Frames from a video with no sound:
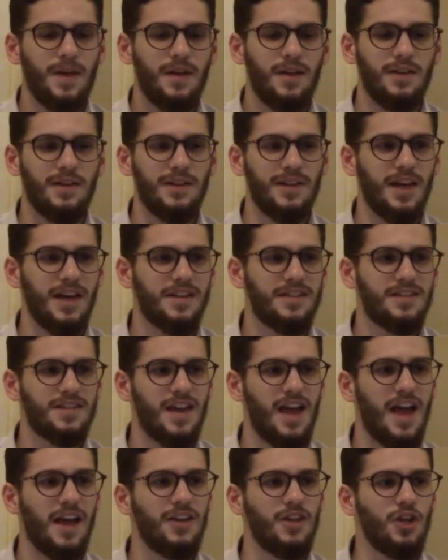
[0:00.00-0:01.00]
let
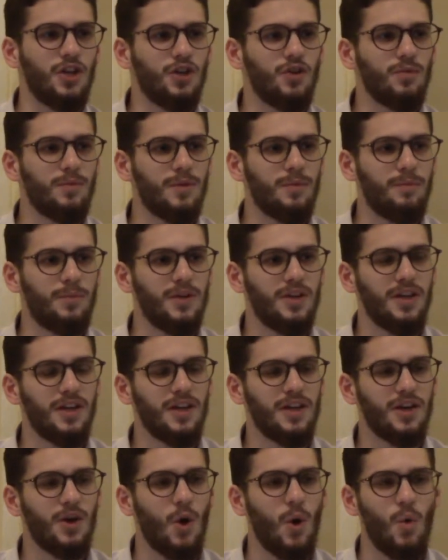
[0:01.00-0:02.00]
any human
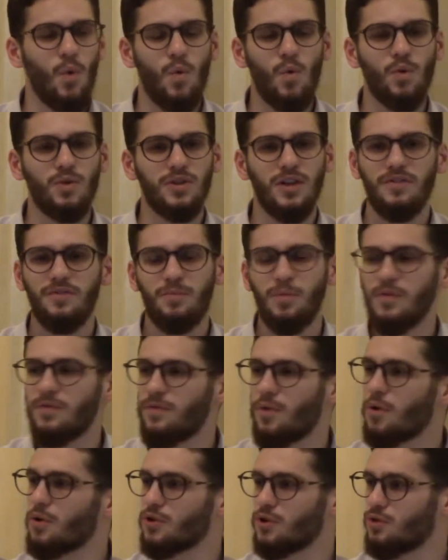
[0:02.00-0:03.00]
being who lived
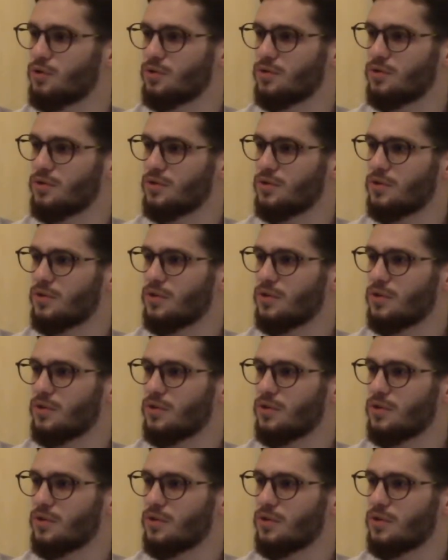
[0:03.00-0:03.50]
before you,